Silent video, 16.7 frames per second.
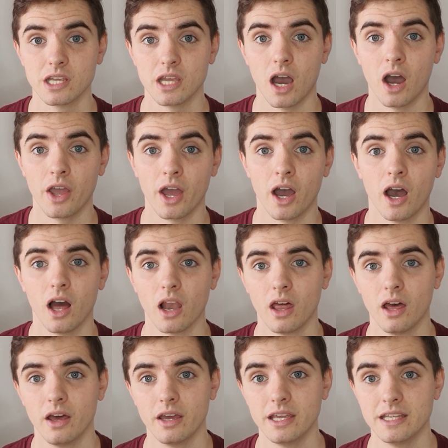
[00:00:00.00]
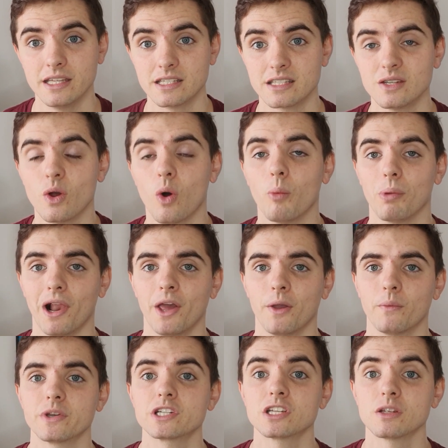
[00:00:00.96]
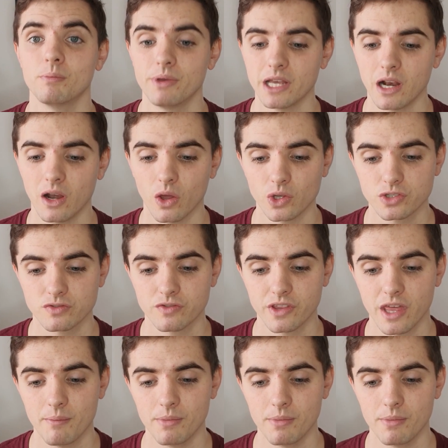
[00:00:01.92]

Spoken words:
Ayala is not playing, which is a big loss for them,